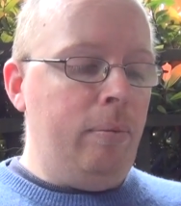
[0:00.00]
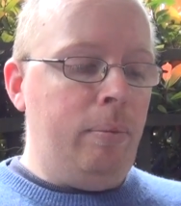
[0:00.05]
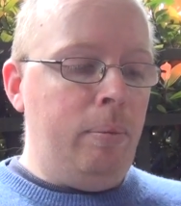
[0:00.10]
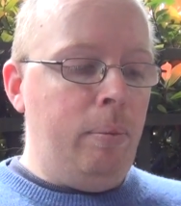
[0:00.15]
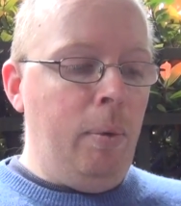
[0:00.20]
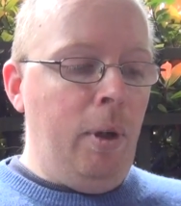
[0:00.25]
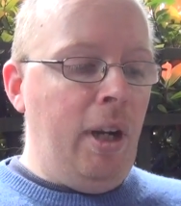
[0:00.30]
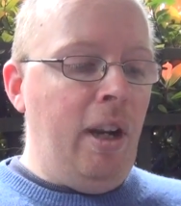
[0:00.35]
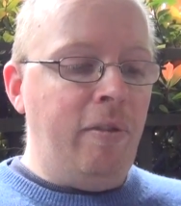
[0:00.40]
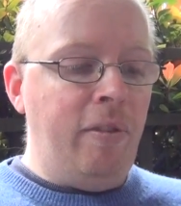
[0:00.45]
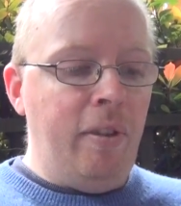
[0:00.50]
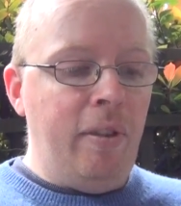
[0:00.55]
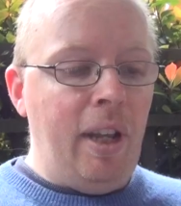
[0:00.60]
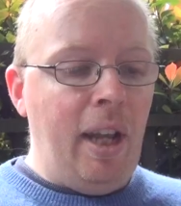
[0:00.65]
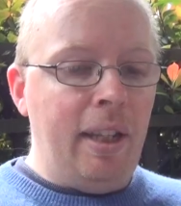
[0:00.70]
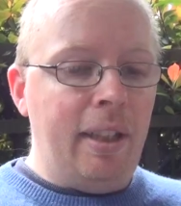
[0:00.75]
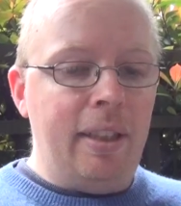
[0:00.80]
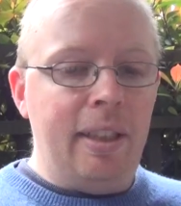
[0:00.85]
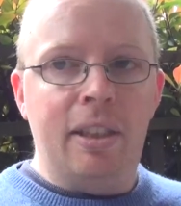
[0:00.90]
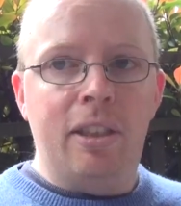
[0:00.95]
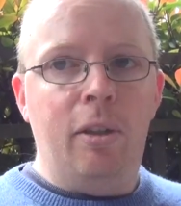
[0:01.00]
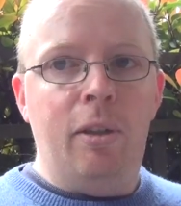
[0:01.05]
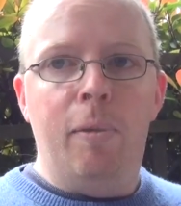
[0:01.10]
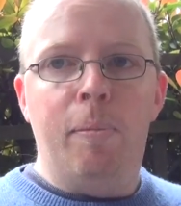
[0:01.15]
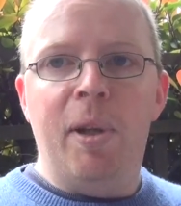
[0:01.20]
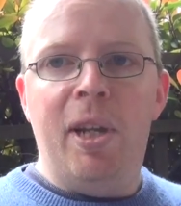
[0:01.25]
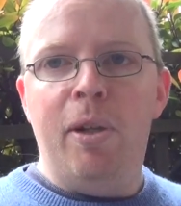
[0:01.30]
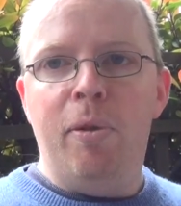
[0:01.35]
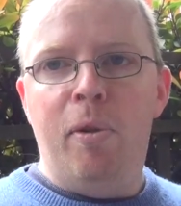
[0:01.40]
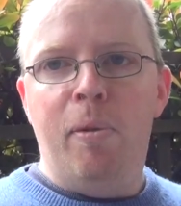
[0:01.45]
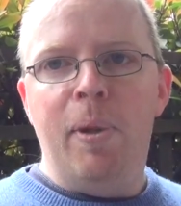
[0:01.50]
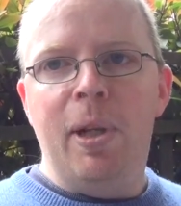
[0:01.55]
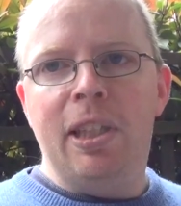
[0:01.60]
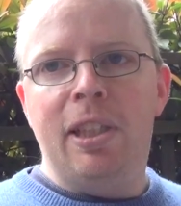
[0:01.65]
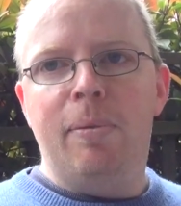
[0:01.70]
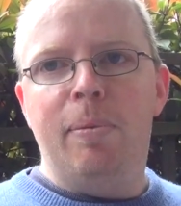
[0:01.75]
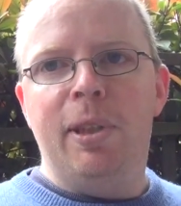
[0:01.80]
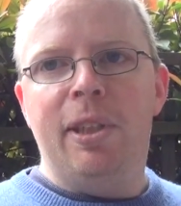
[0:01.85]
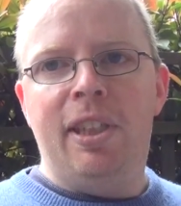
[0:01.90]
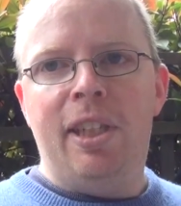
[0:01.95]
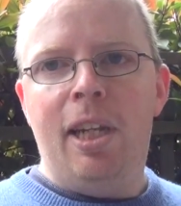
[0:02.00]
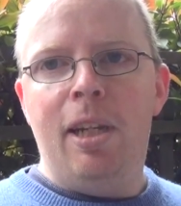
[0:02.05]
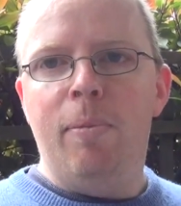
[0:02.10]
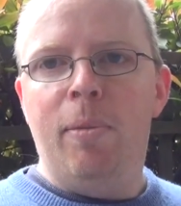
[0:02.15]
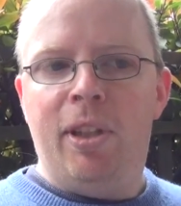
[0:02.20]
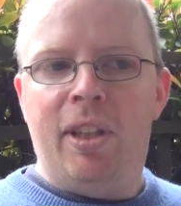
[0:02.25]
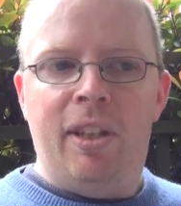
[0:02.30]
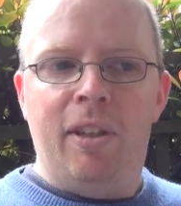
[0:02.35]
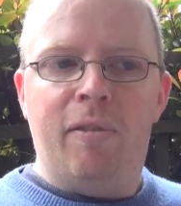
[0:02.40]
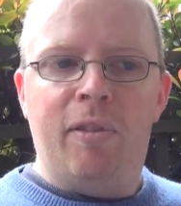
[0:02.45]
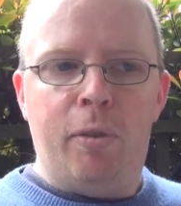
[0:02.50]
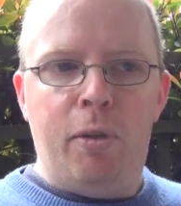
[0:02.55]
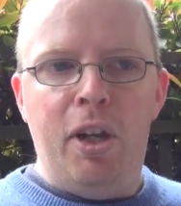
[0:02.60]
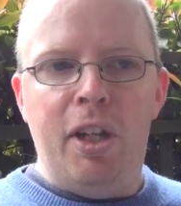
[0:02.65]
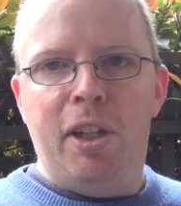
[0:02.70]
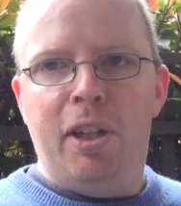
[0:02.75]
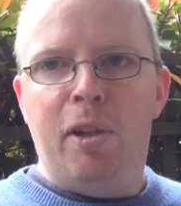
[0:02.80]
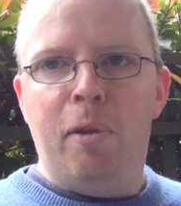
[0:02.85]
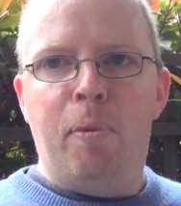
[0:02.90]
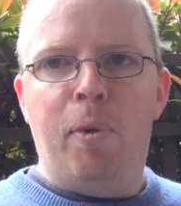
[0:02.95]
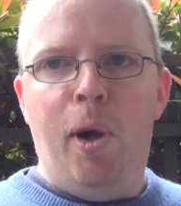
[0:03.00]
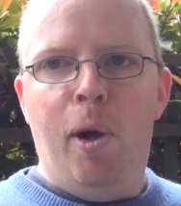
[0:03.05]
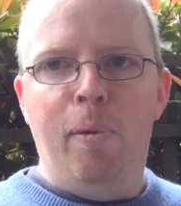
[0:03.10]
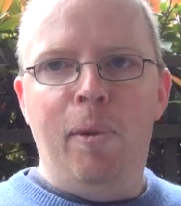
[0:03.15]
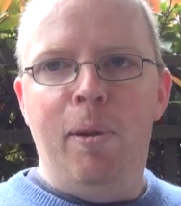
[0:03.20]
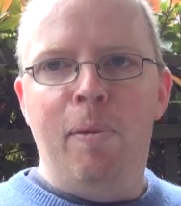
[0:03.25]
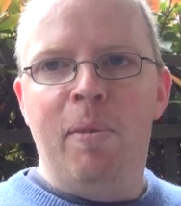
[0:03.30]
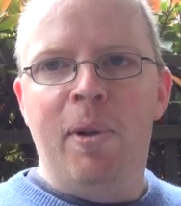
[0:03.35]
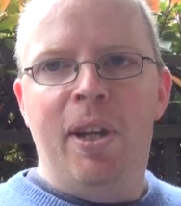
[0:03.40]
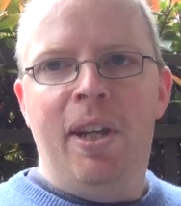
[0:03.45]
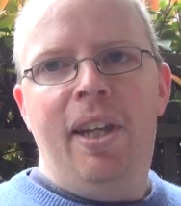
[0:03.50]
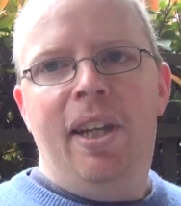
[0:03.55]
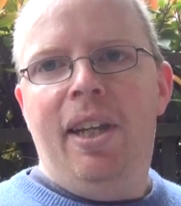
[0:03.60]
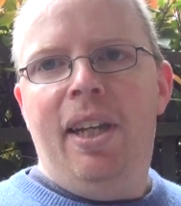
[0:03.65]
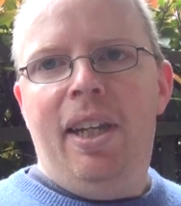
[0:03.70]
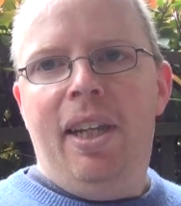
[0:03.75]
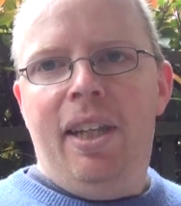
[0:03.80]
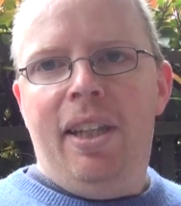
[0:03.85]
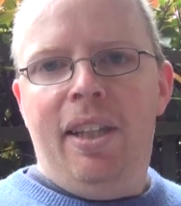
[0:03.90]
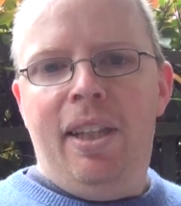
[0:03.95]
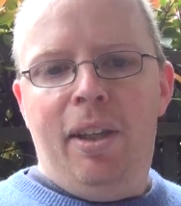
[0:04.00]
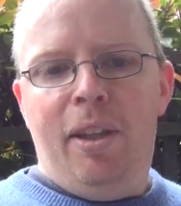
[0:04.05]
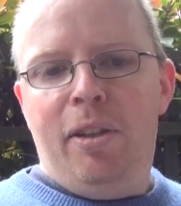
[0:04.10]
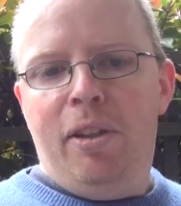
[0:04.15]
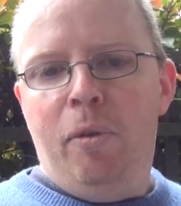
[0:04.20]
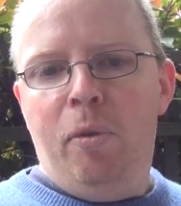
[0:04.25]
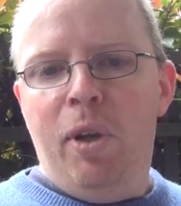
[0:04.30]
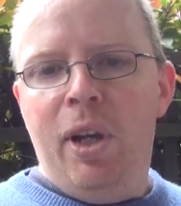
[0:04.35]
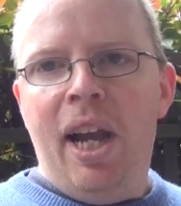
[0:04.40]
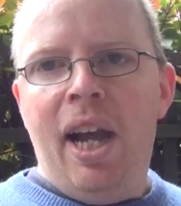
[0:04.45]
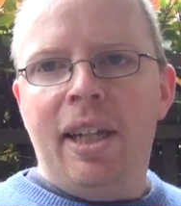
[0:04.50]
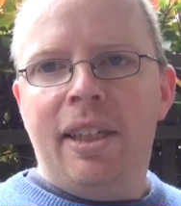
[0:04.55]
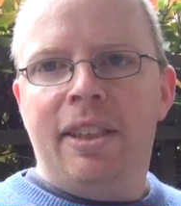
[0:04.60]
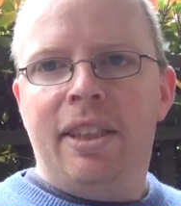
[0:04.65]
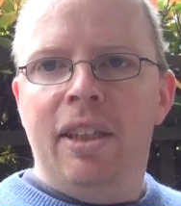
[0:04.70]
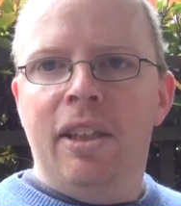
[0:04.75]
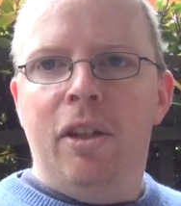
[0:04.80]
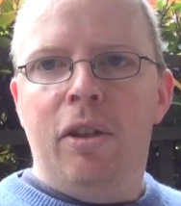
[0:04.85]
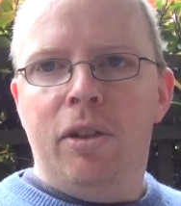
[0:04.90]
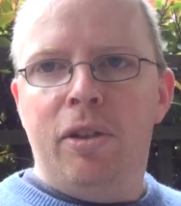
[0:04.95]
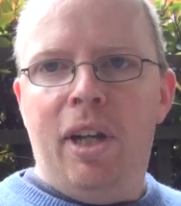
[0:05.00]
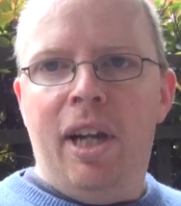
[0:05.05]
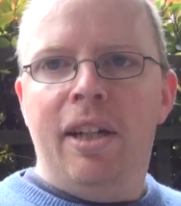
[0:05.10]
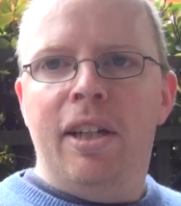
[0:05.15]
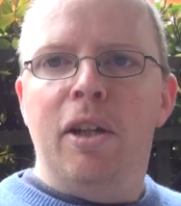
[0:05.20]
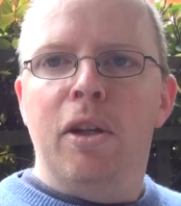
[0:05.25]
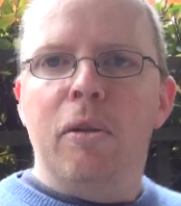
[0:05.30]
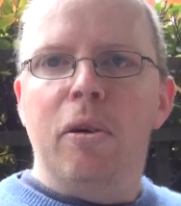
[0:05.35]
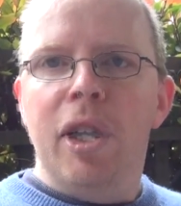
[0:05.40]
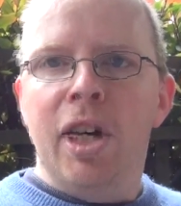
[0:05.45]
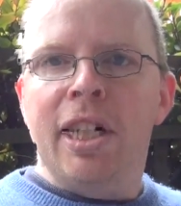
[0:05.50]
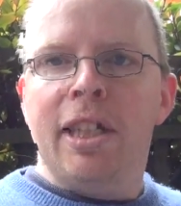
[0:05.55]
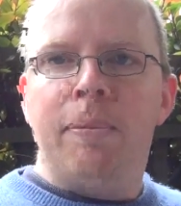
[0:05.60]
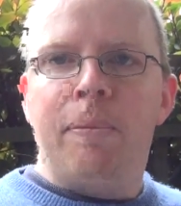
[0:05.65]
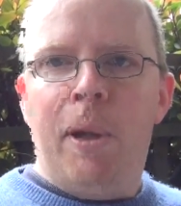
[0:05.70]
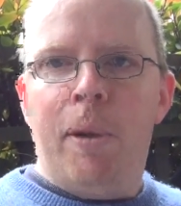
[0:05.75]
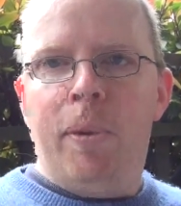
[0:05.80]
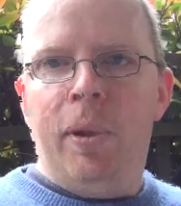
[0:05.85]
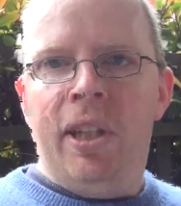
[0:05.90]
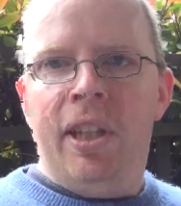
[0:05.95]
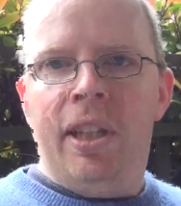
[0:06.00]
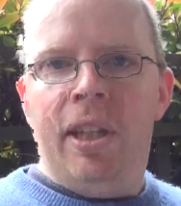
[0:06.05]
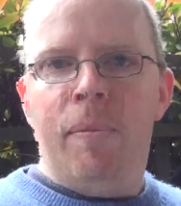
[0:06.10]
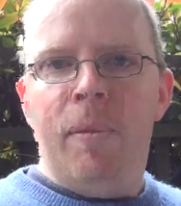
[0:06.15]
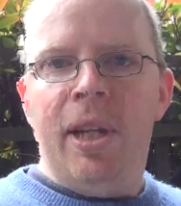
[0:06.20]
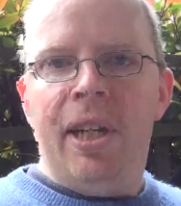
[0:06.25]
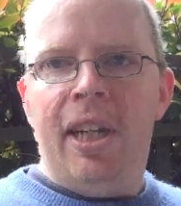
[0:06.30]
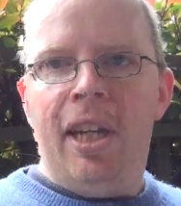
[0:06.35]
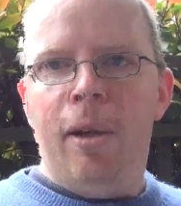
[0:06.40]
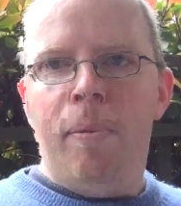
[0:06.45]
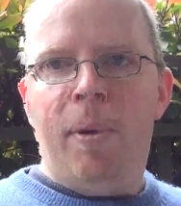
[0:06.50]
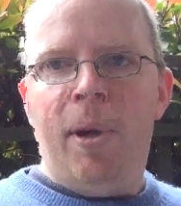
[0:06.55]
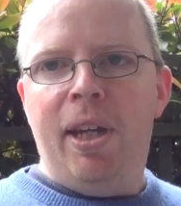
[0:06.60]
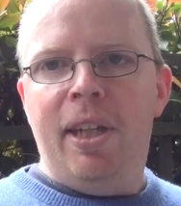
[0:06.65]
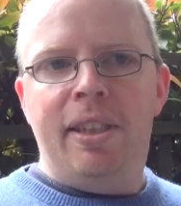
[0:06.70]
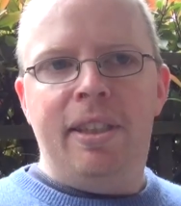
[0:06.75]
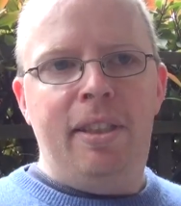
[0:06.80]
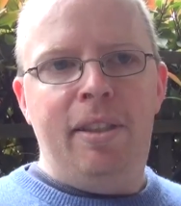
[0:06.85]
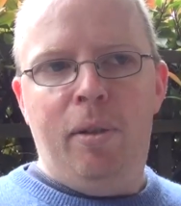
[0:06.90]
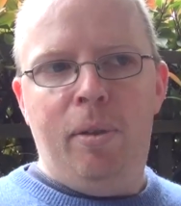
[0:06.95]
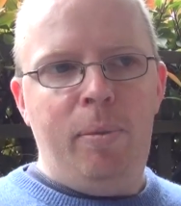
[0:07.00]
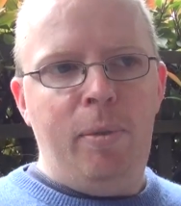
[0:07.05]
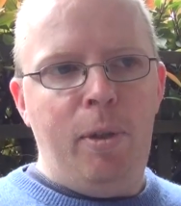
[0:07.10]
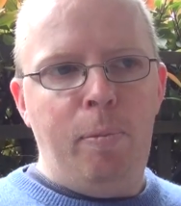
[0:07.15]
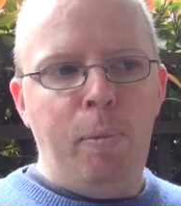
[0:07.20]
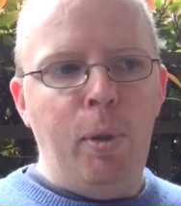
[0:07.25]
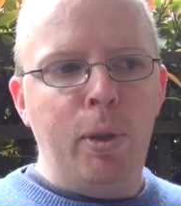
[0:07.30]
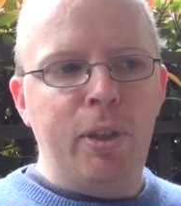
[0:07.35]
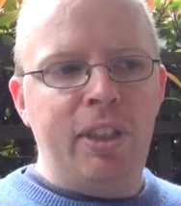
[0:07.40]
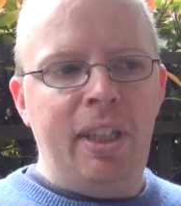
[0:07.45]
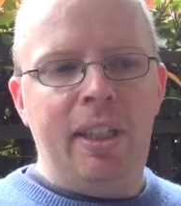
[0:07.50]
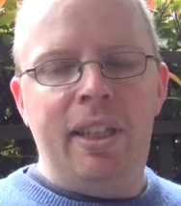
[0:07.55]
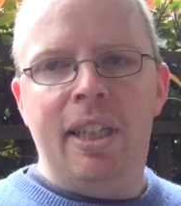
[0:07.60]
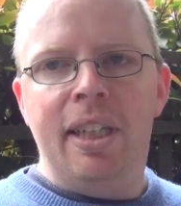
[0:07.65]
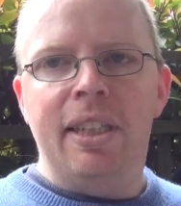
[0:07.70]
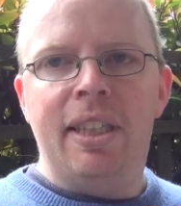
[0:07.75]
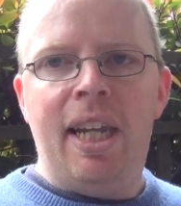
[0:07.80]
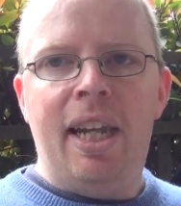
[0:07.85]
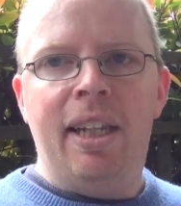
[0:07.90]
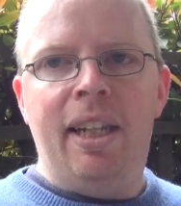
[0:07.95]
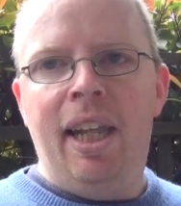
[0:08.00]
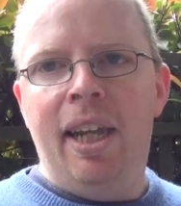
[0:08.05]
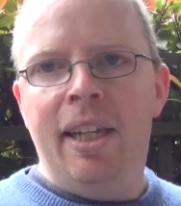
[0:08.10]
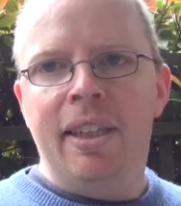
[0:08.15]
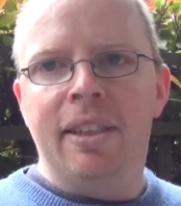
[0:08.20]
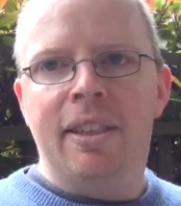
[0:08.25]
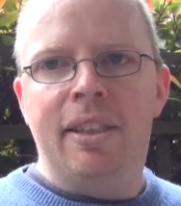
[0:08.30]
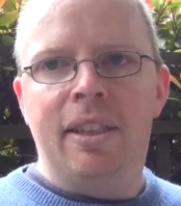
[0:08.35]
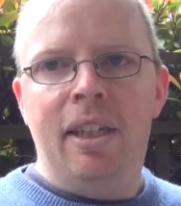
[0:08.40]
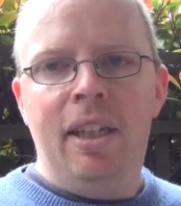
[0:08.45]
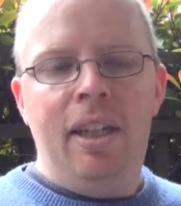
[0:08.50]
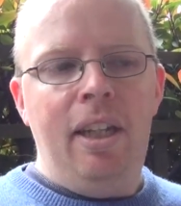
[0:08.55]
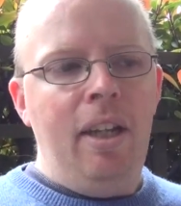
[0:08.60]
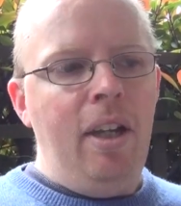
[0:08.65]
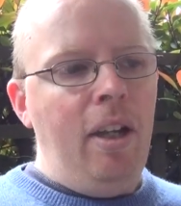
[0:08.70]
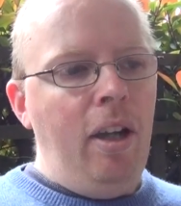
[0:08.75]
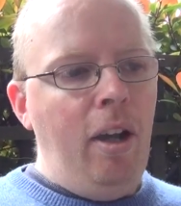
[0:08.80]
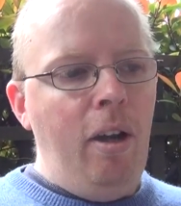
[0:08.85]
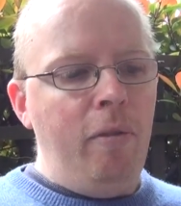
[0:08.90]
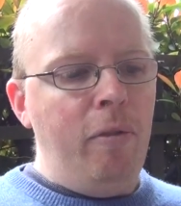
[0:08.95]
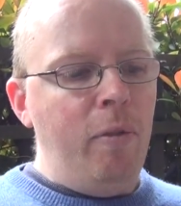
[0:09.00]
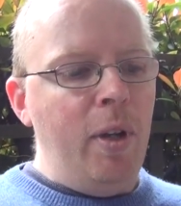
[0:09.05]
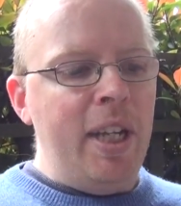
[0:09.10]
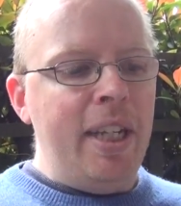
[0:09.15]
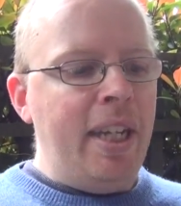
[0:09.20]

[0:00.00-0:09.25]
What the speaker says: Whatever that is going to be remains to be seen, but they've created the problem. The reaction, they're trying to enrage people in the media by, they're pushing these headlines of we